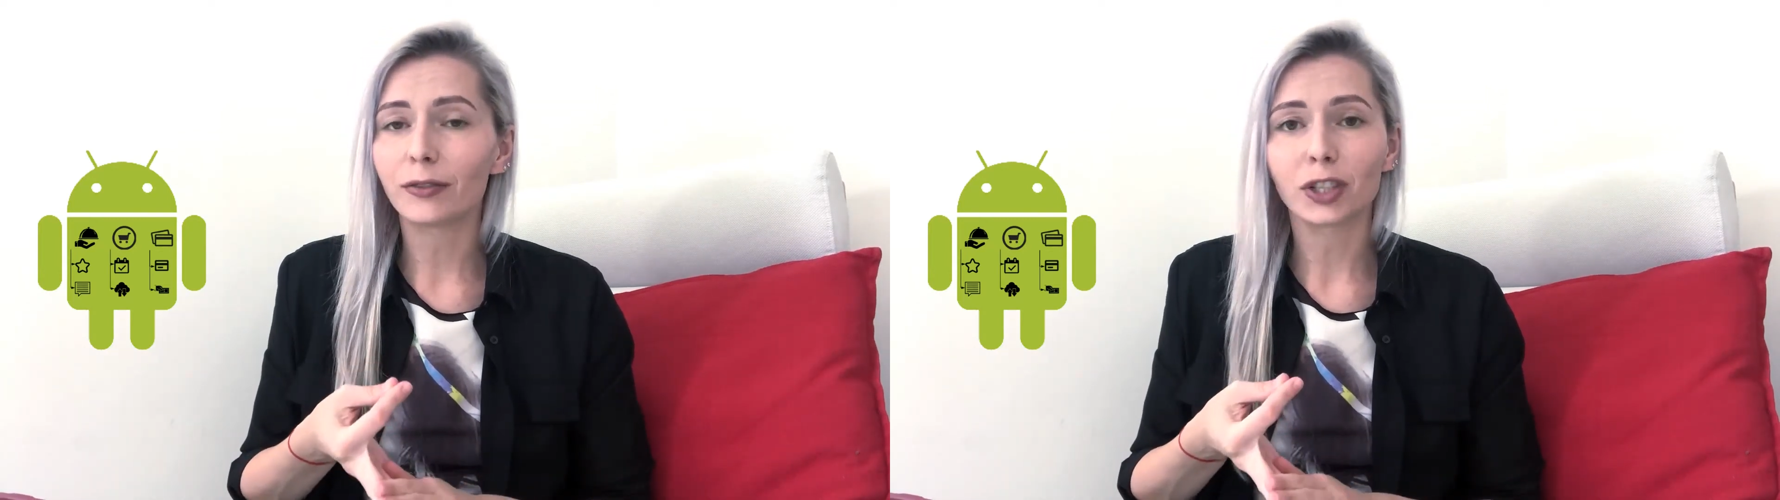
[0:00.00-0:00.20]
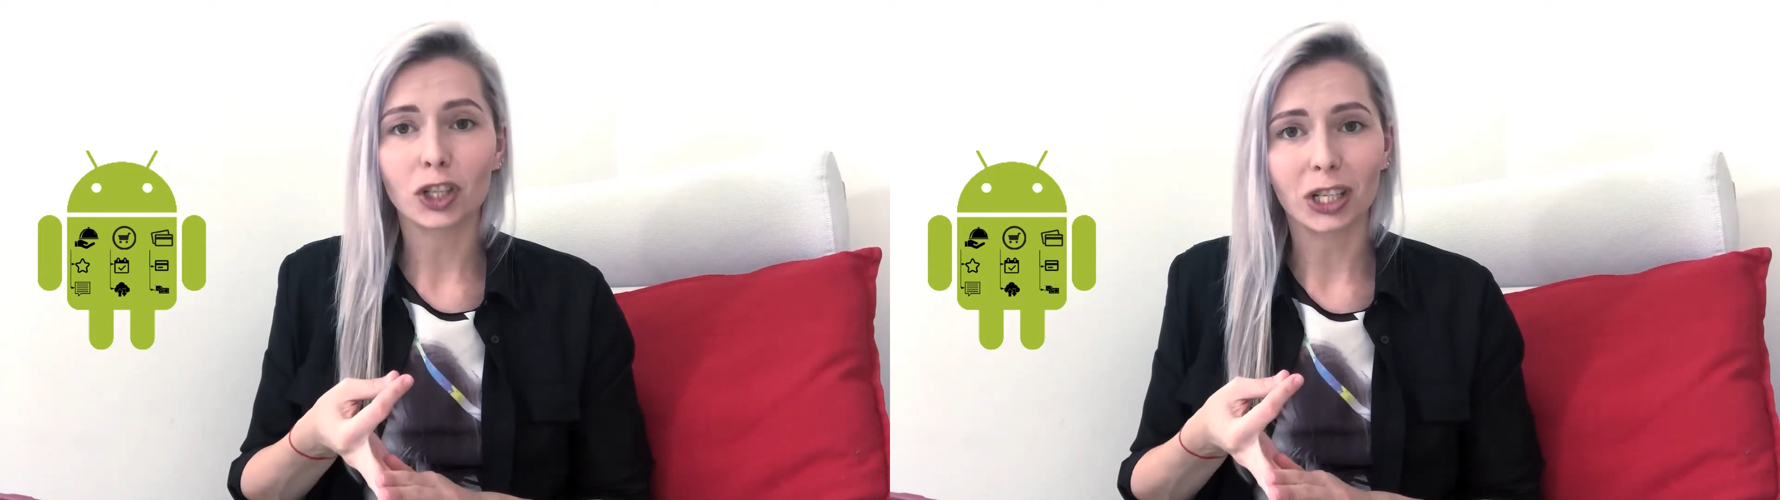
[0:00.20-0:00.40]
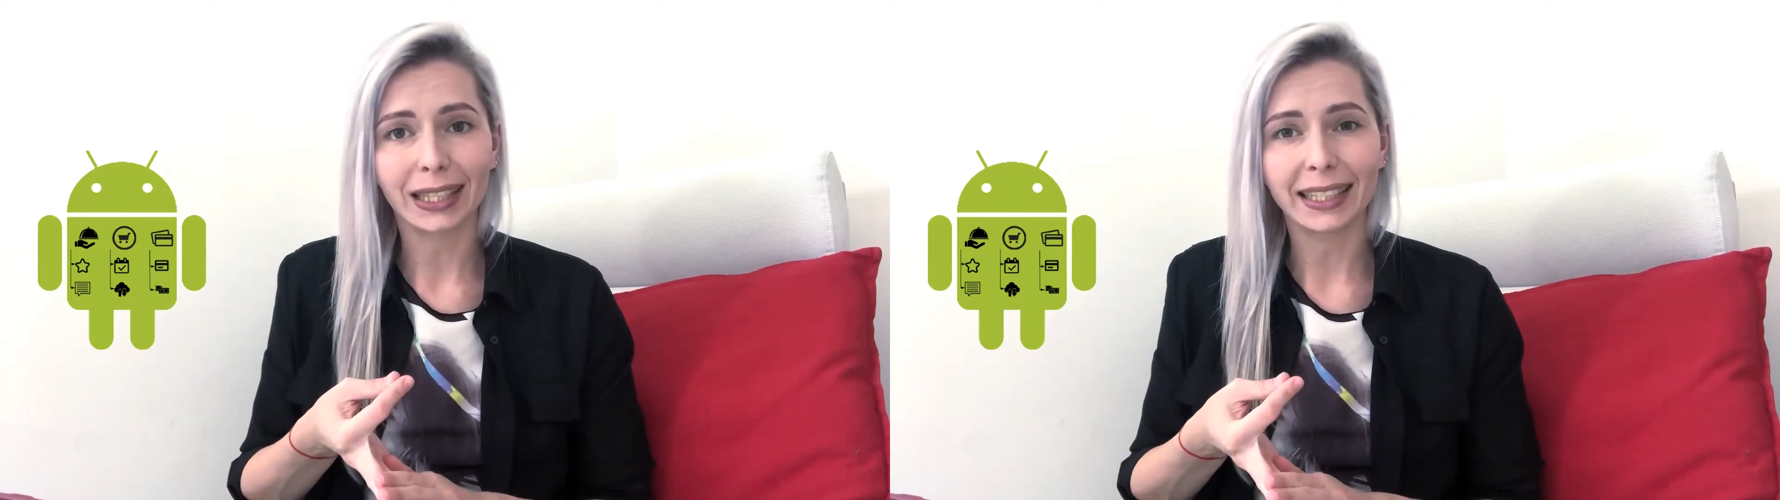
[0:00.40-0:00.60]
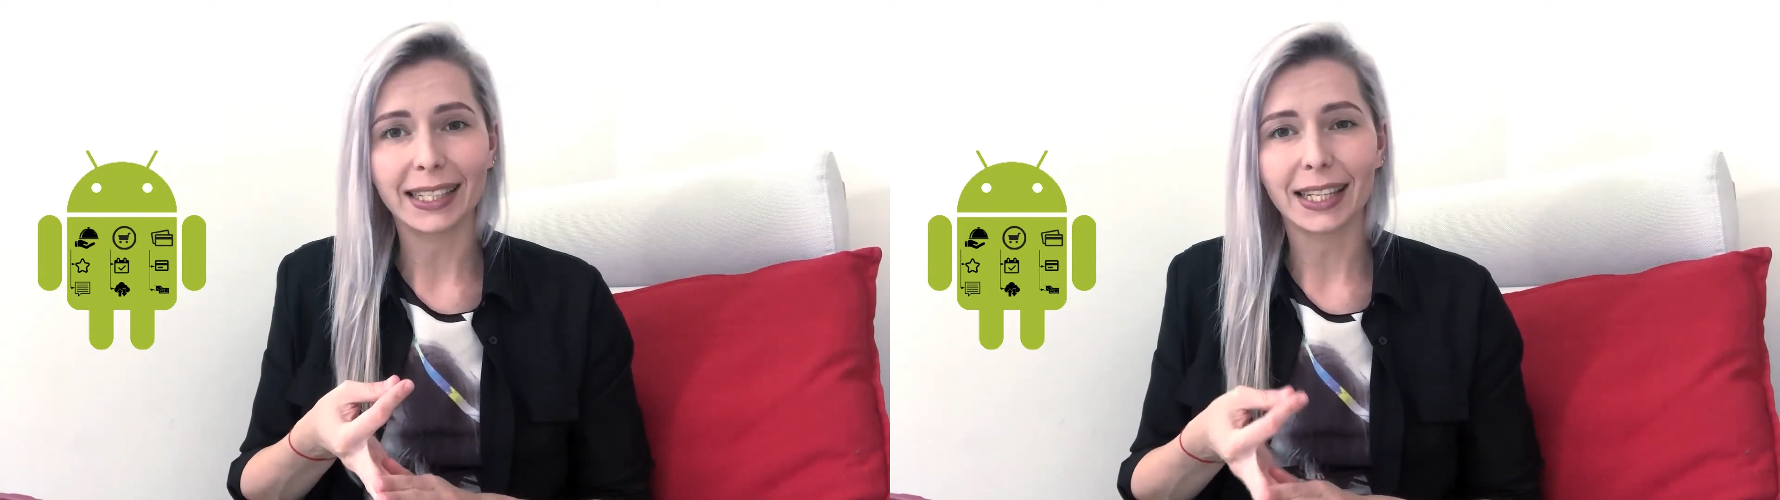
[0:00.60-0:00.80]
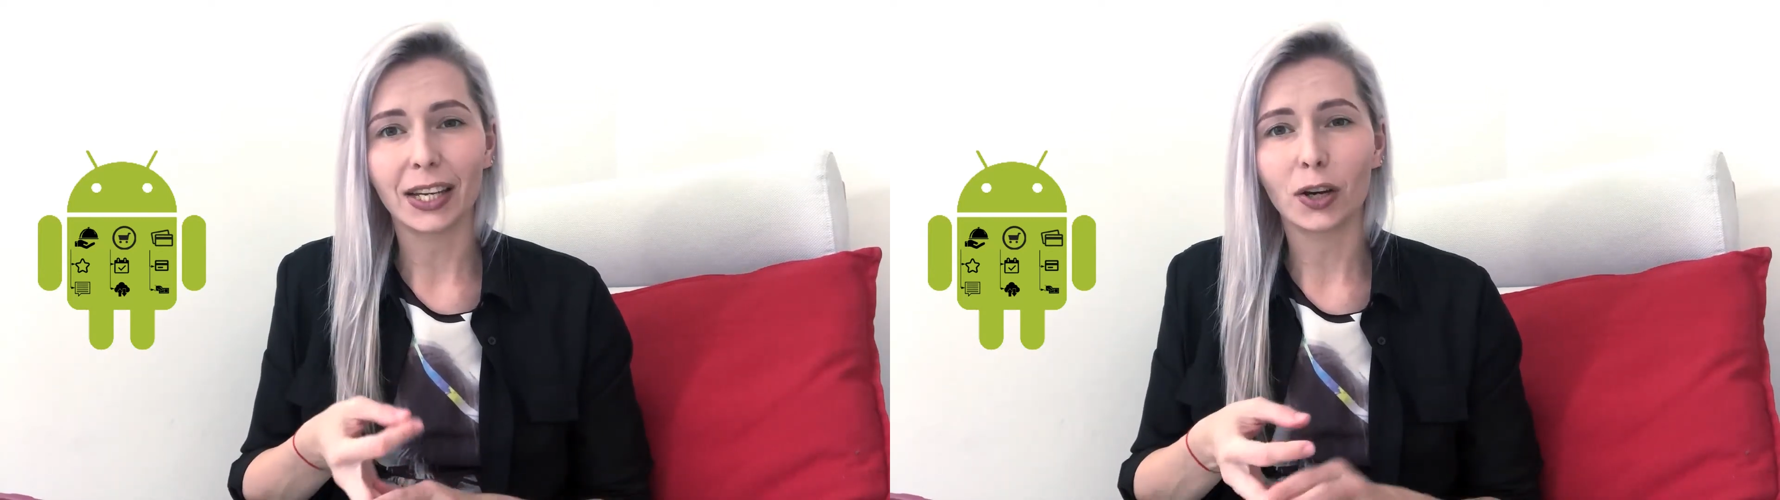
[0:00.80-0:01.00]

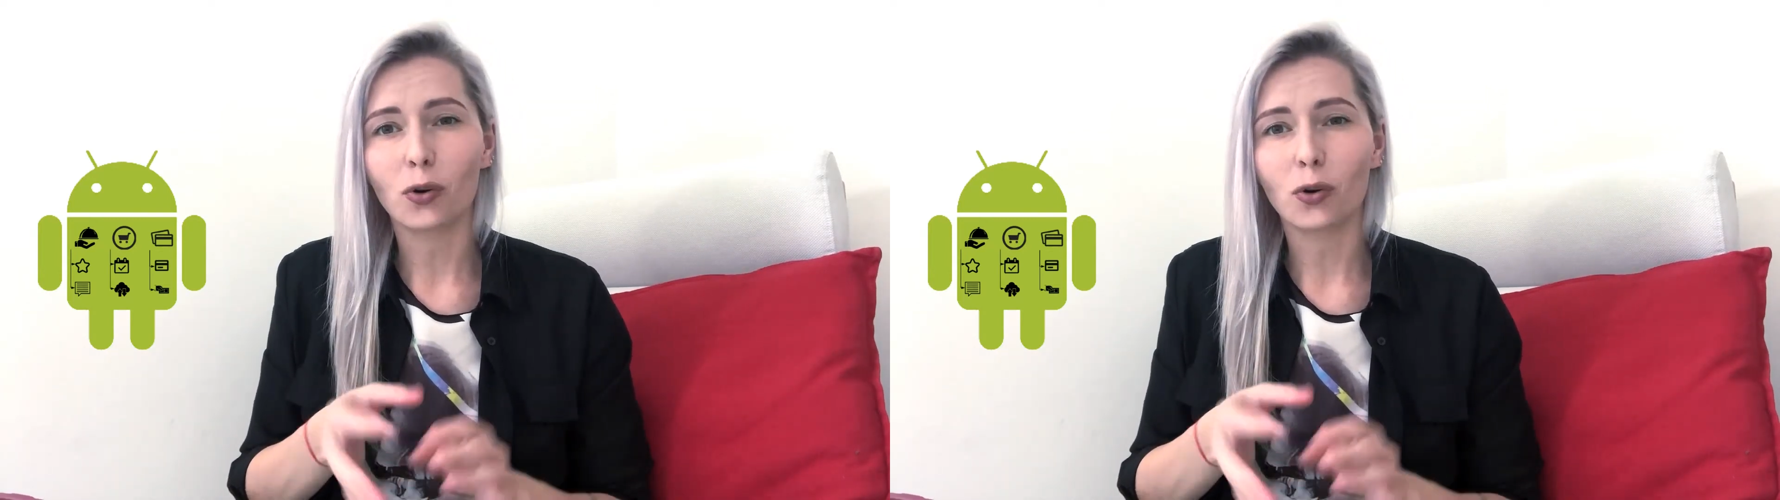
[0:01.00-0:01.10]
functionality